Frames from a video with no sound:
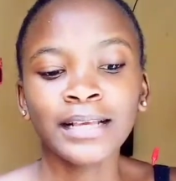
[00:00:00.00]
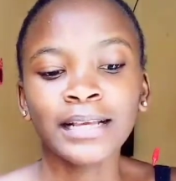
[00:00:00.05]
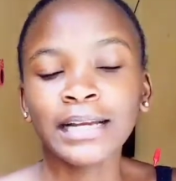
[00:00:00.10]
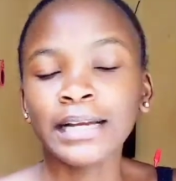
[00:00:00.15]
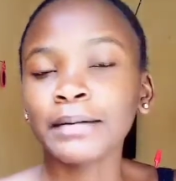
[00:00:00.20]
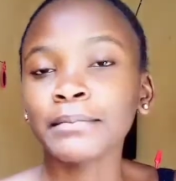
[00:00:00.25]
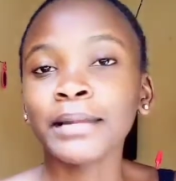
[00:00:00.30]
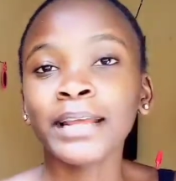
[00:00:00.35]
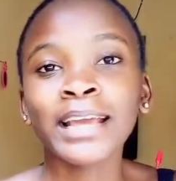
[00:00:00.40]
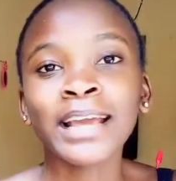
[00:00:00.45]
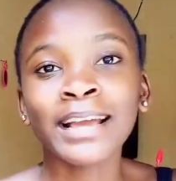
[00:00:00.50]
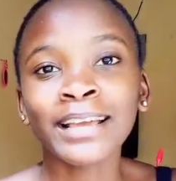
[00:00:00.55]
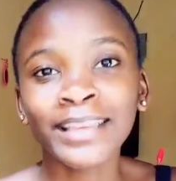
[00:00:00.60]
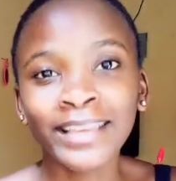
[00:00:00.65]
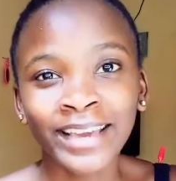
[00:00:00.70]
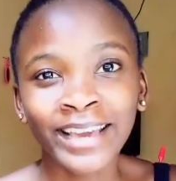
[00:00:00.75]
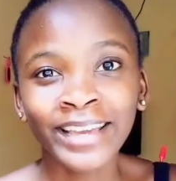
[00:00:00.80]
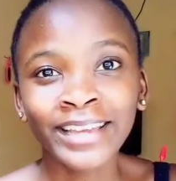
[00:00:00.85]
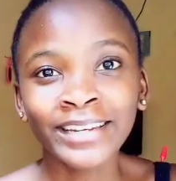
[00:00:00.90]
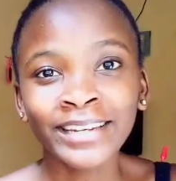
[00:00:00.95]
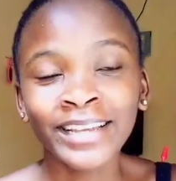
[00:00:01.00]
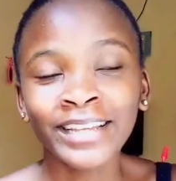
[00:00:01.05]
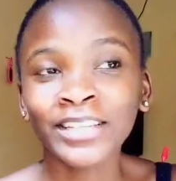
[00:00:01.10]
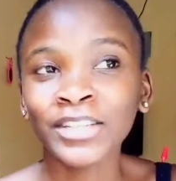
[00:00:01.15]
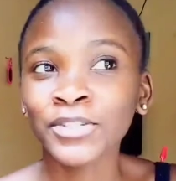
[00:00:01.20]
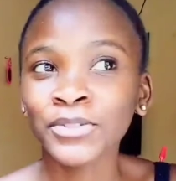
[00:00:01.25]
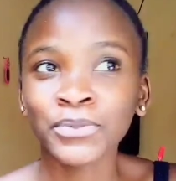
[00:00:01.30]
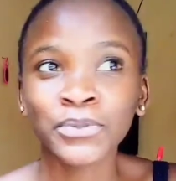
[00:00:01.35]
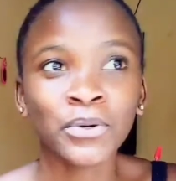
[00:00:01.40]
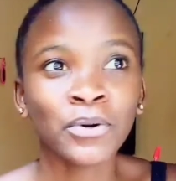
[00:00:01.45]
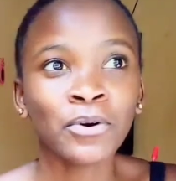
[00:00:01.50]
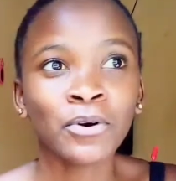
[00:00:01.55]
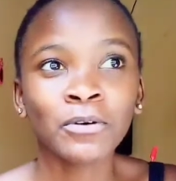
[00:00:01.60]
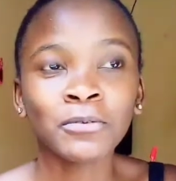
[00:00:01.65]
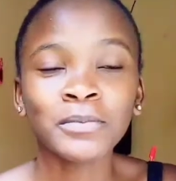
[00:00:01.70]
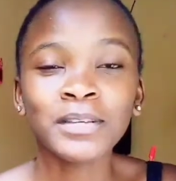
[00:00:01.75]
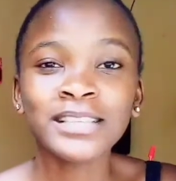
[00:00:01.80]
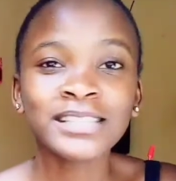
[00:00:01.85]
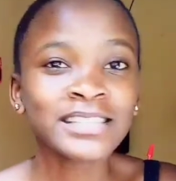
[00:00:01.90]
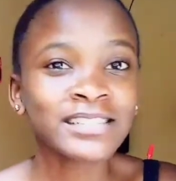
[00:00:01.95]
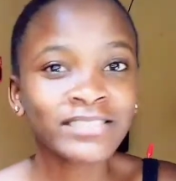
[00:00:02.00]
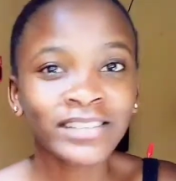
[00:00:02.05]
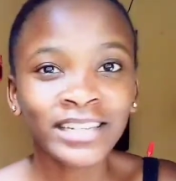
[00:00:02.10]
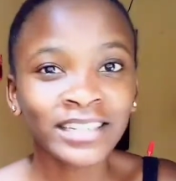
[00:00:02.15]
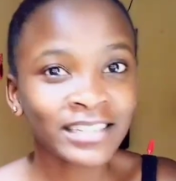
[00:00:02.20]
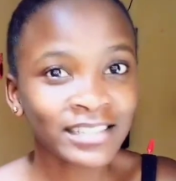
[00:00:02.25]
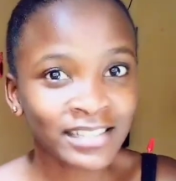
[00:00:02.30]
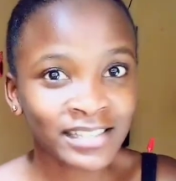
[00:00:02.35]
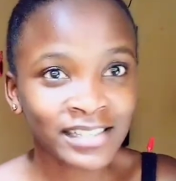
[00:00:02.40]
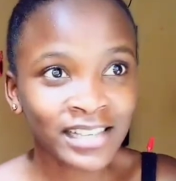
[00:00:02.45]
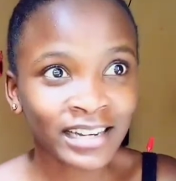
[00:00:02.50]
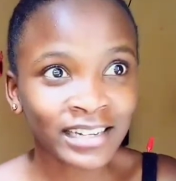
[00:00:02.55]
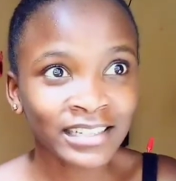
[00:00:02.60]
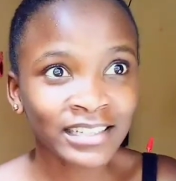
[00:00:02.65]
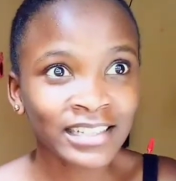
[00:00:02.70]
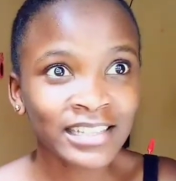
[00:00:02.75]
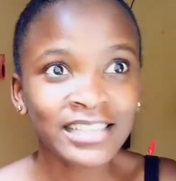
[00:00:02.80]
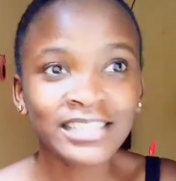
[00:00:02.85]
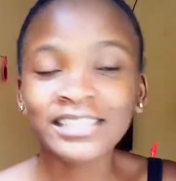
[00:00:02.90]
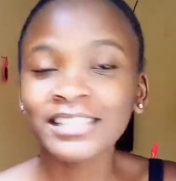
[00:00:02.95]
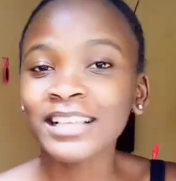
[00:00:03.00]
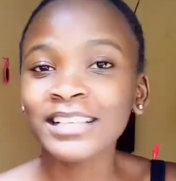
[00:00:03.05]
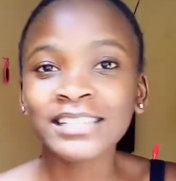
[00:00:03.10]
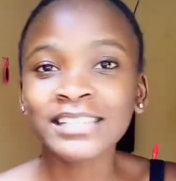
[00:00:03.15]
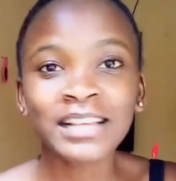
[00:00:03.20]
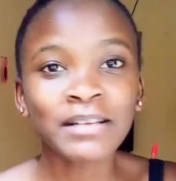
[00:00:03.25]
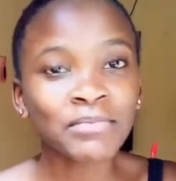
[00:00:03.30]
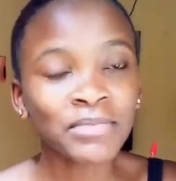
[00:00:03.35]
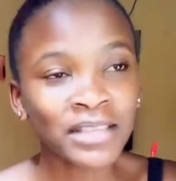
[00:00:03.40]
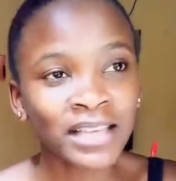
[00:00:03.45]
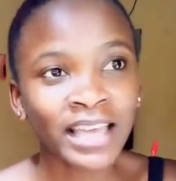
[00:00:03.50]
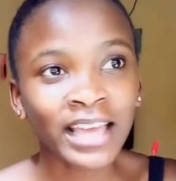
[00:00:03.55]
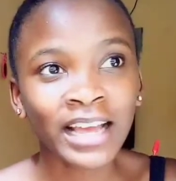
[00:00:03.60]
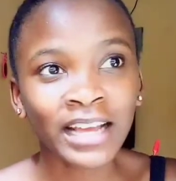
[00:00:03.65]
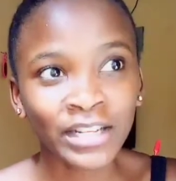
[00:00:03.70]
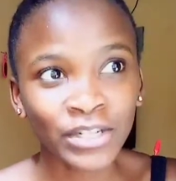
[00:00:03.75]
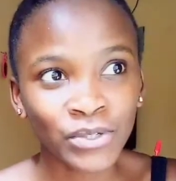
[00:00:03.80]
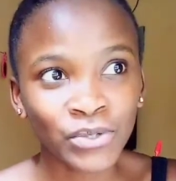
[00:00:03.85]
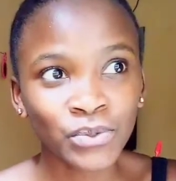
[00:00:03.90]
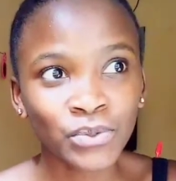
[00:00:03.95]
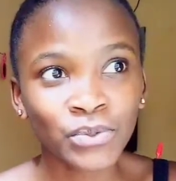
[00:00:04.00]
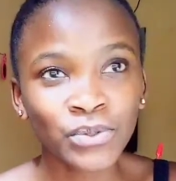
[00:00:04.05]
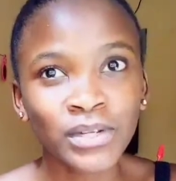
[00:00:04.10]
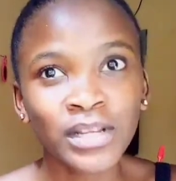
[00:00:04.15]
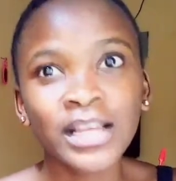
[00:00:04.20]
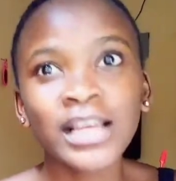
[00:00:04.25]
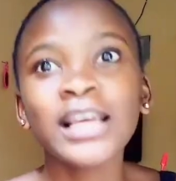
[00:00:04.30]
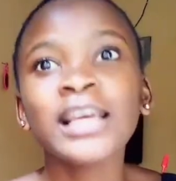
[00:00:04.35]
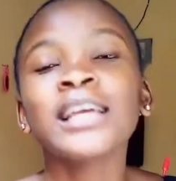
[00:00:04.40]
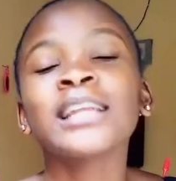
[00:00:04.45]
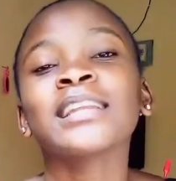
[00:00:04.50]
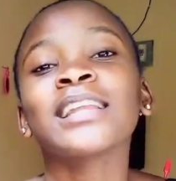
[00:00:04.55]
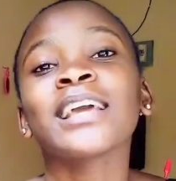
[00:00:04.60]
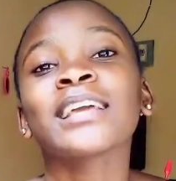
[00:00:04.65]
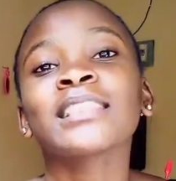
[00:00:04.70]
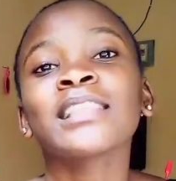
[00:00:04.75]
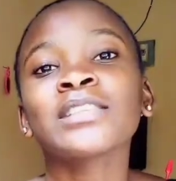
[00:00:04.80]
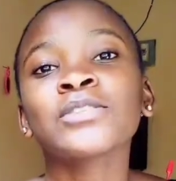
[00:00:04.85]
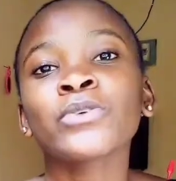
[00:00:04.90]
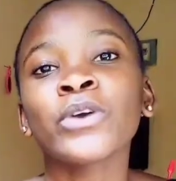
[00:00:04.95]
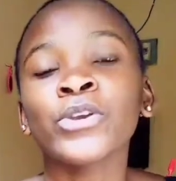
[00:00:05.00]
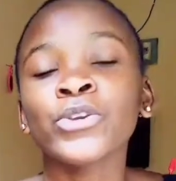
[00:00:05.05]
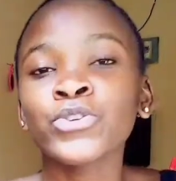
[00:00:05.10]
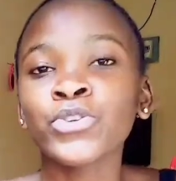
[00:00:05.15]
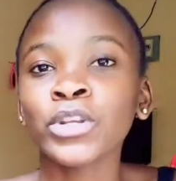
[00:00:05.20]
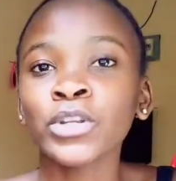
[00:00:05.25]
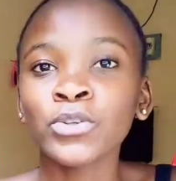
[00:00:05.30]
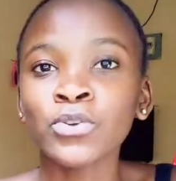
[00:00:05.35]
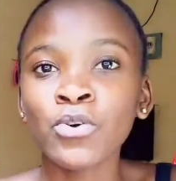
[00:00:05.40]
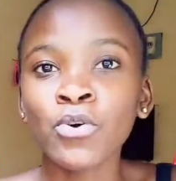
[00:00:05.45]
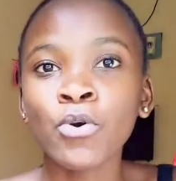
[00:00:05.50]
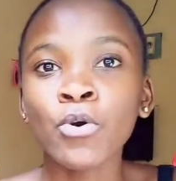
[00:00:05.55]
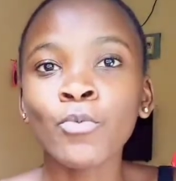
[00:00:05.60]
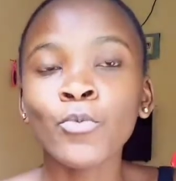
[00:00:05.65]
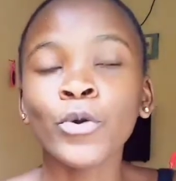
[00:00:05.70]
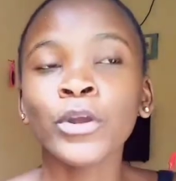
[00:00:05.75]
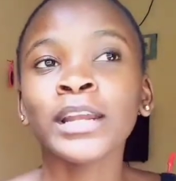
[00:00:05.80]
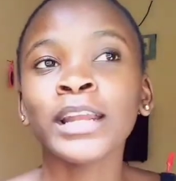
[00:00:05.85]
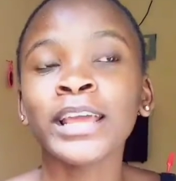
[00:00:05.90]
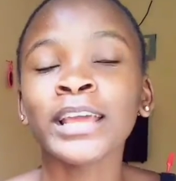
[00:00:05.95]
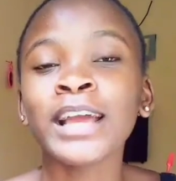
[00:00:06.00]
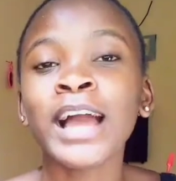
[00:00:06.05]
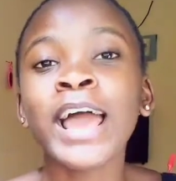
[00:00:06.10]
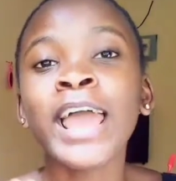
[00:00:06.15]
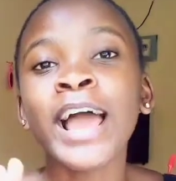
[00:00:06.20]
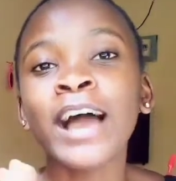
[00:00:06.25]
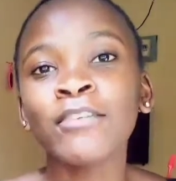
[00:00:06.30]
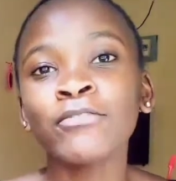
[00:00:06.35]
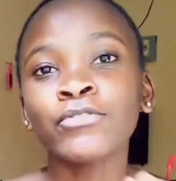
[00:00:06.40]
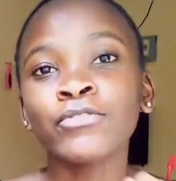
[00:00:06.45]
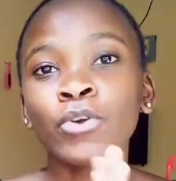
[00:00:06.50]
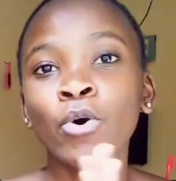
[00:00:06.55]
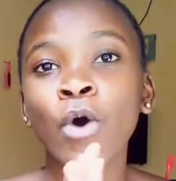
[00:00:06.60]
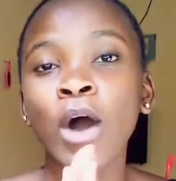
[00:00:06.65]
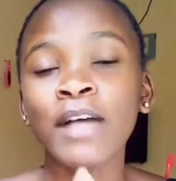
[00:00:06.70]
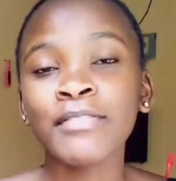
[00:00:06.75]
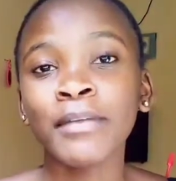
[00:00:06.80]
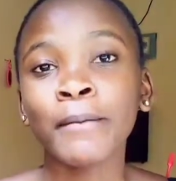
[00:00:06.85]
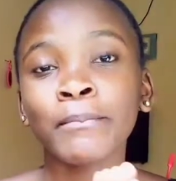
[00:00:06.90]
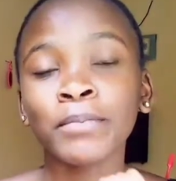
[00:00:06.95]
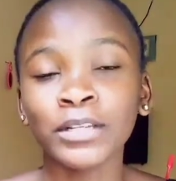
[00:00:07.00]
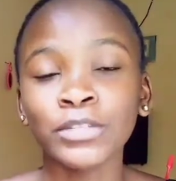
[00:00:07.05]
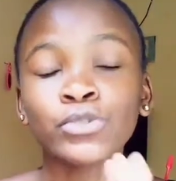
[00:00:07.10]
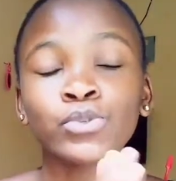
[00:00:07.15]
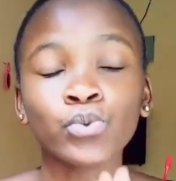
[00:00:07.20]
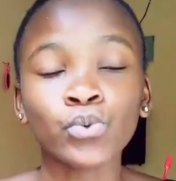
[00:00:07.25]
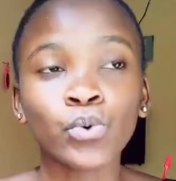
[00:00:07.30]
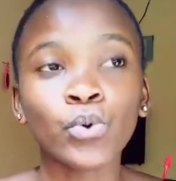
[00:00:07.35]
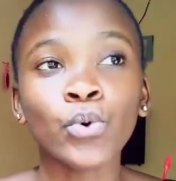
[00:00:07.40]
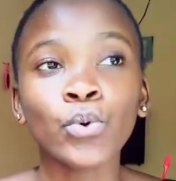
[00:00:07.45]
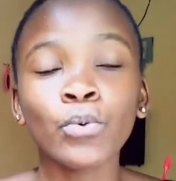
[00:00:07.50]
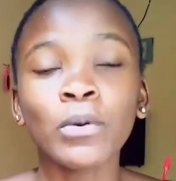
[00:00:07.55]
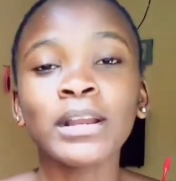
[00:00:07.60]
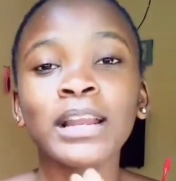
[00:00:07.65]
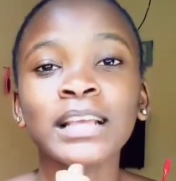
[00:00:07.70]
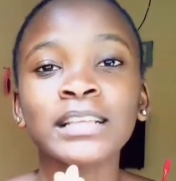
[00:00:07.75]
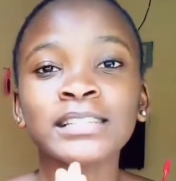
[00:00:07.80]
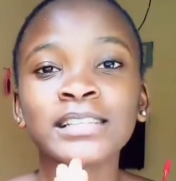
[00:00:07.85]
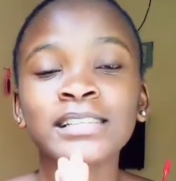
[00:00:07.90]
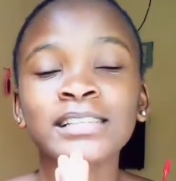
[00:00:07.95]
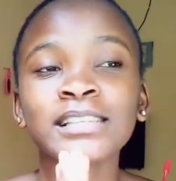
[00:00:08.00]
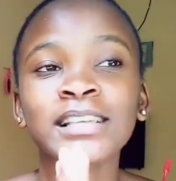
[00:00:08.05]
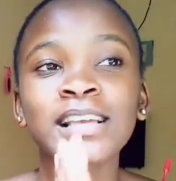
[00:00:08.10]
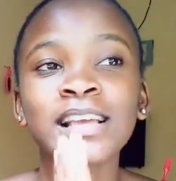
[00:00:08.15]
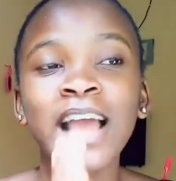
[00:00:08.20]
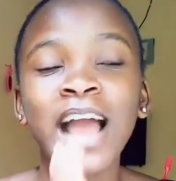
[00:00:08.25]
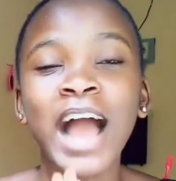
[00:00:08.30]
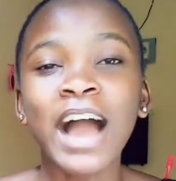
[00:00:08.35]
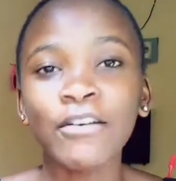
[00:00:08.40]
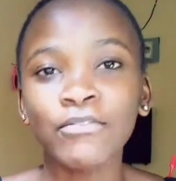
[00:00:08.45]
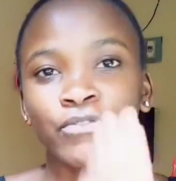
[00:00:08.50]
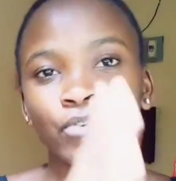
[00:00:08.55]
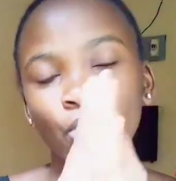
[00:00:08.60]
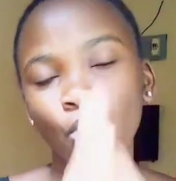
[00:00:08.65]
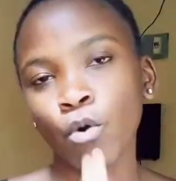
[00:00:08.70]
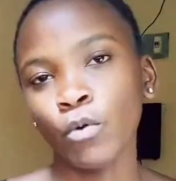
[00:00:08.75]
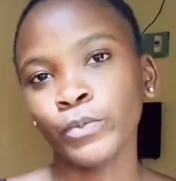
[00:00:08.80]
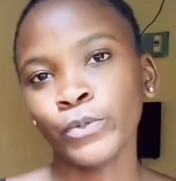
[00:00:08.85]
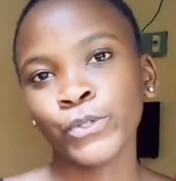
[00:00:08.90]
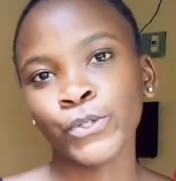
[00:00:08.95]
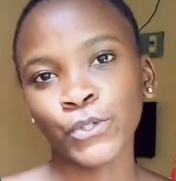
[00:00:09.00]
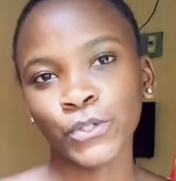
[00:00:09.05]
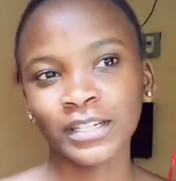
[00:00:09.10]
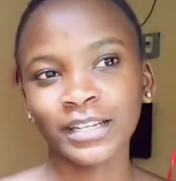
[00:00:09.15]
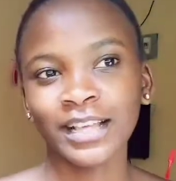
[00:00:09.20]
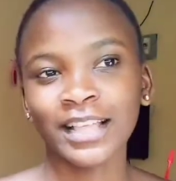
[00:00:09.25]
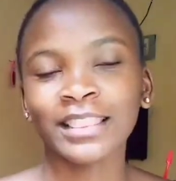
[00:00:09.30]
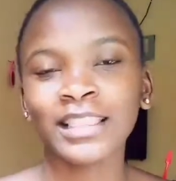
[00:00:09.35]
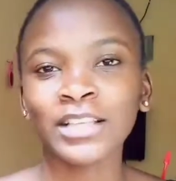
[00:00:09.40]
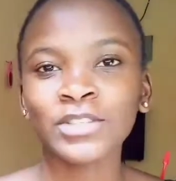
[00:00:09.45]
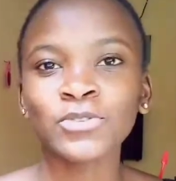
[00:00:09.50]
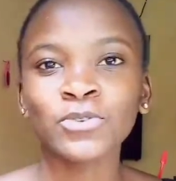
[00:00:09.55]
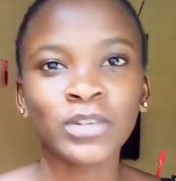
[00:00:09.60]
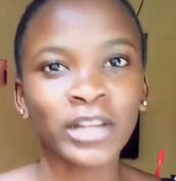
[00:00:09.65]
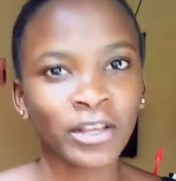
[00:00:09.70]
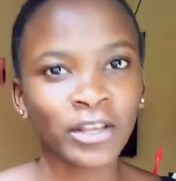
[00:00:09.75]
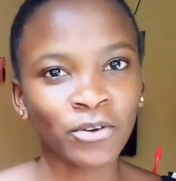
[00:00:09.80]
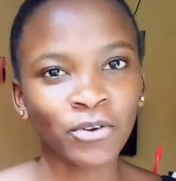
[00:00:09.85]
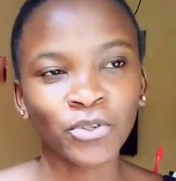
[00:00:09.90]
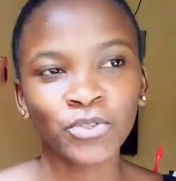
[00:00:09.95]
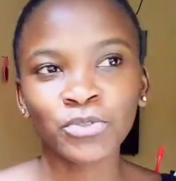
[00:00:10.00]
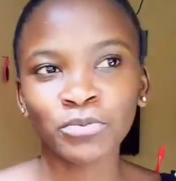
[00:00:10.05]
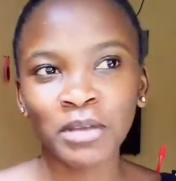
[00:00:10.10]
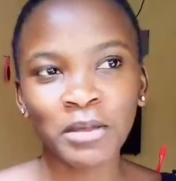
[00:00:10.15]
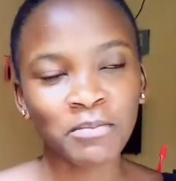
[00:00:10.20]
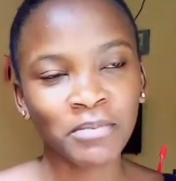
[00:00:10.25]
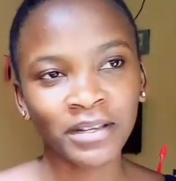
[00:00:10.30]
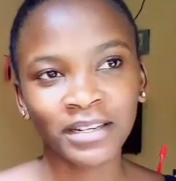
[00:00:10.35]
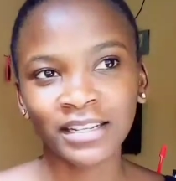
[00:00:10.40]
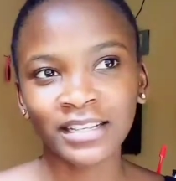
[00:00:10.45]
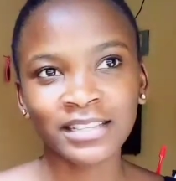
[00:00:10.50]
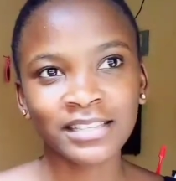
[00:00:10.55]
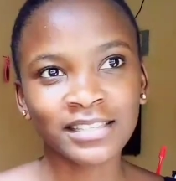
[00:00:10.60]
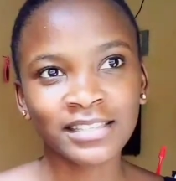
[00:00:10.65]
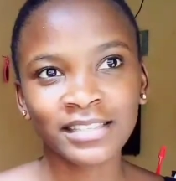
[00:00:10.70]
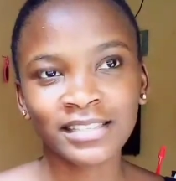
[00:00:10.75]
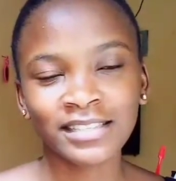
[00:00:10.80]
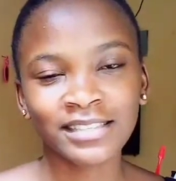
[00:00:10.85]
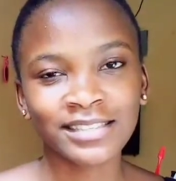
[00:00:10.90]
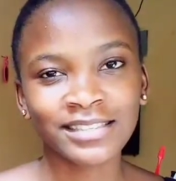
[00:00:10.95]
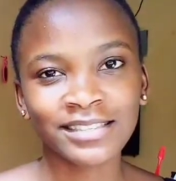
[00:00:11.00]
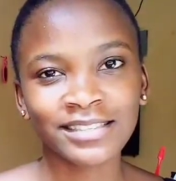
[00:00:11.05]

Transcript: I'm like, again, I need to go home. Is it really necessary? Is there something I can do? Like, that's why I usually go home when, like, I have no other place to go. When I just have no option. That's when I go to my parents,